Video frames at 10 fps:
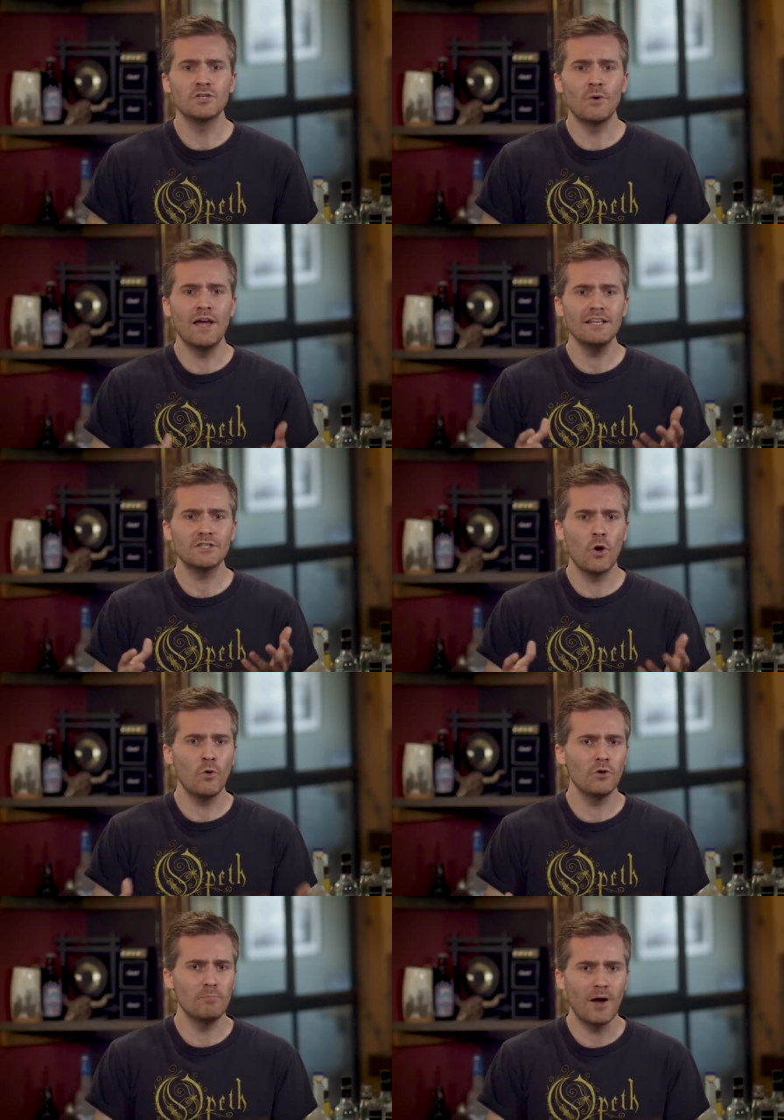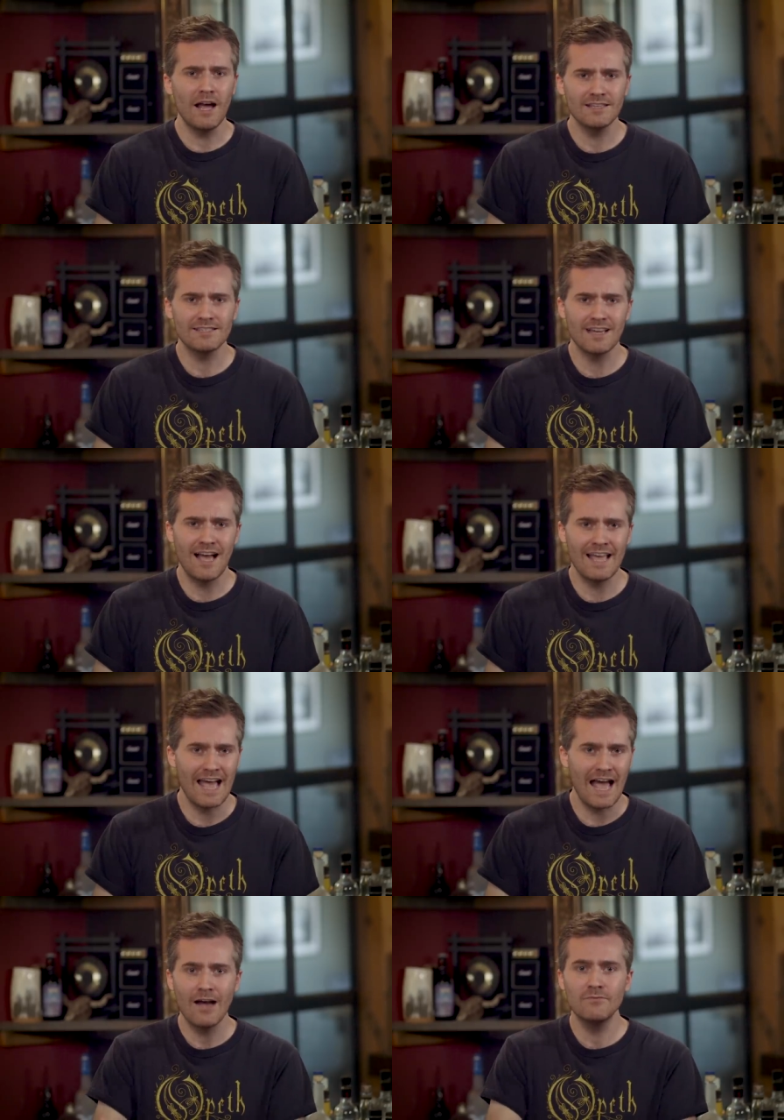So any tonal bias I
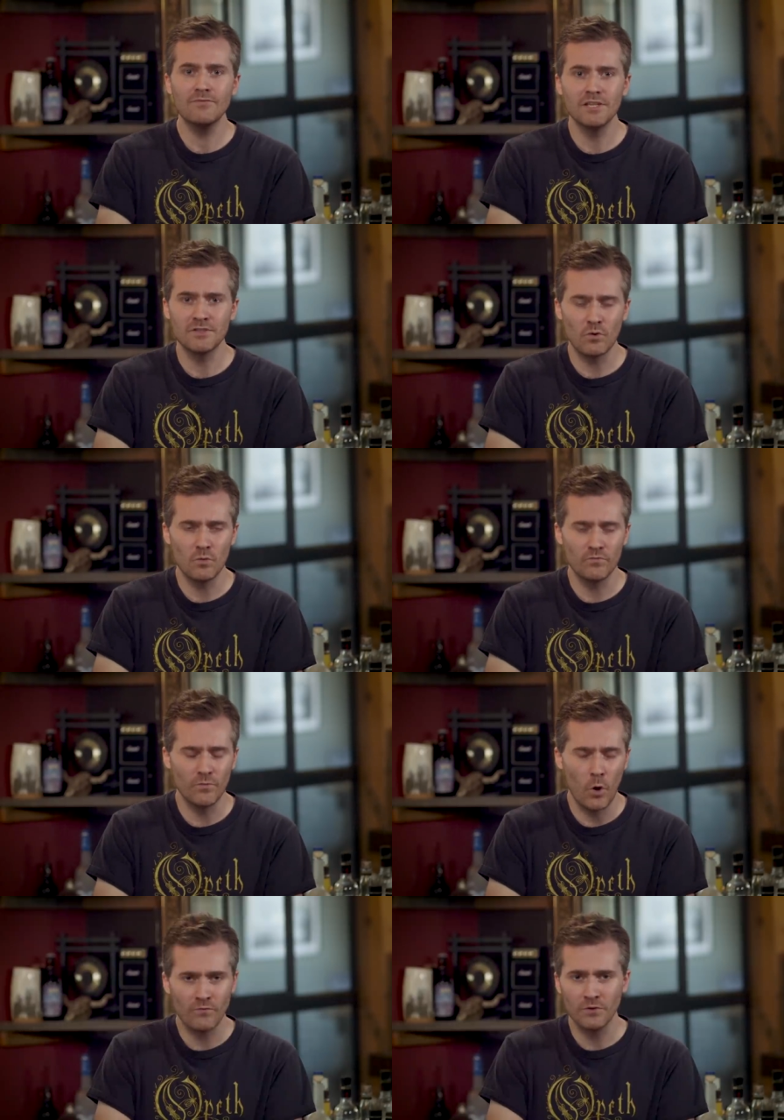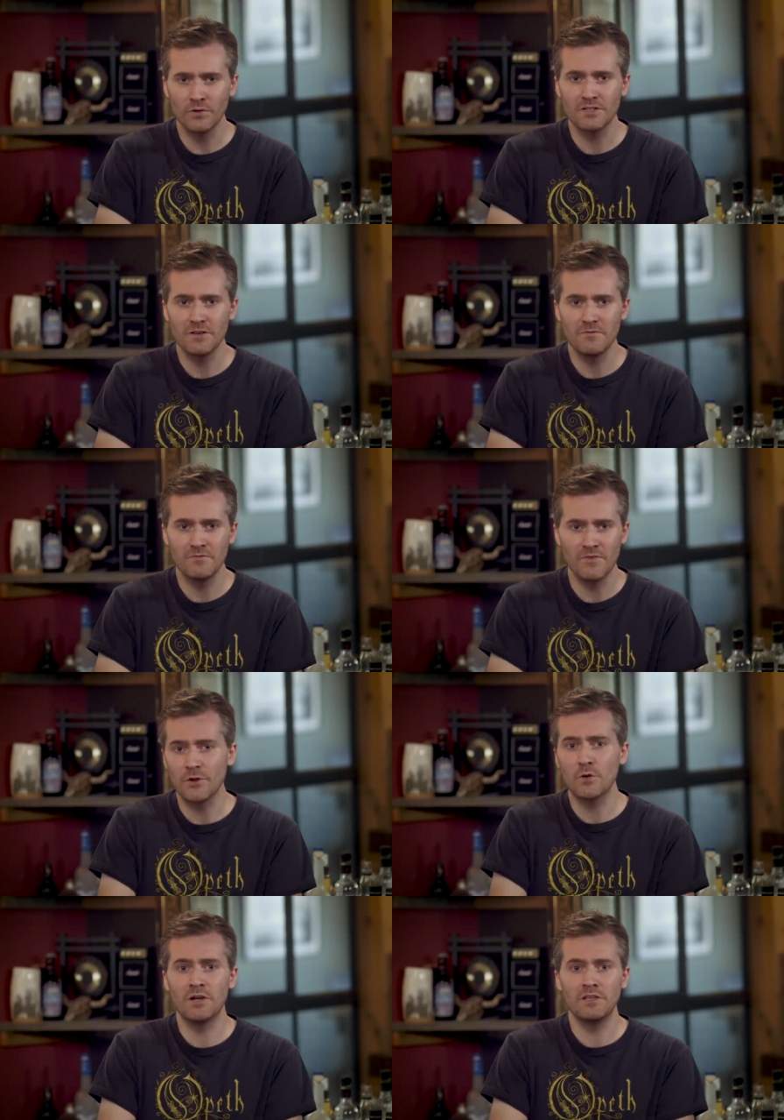have is overlooked
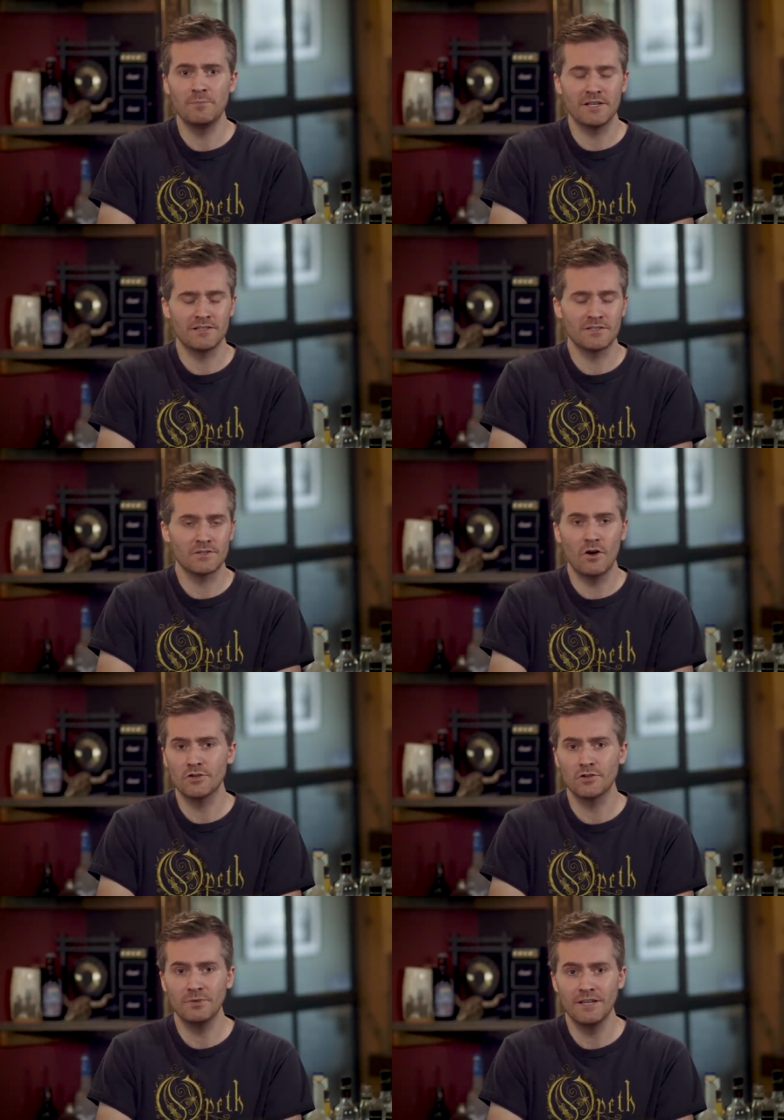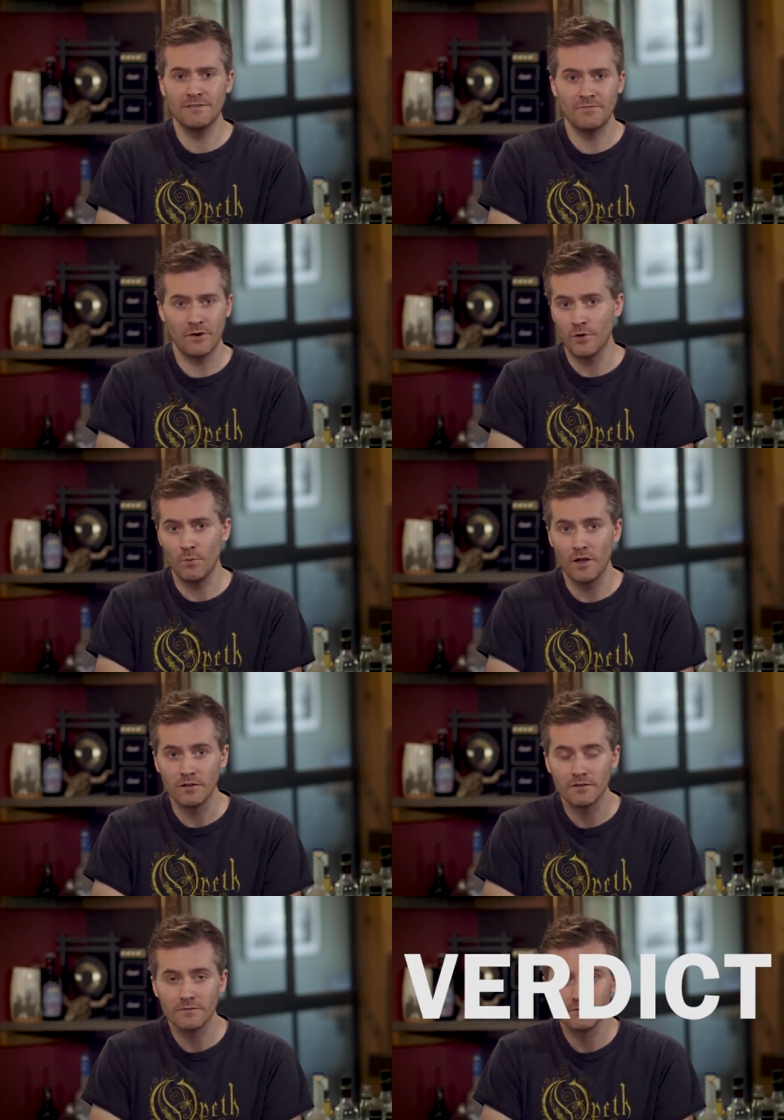very quickly because the songs are played very well.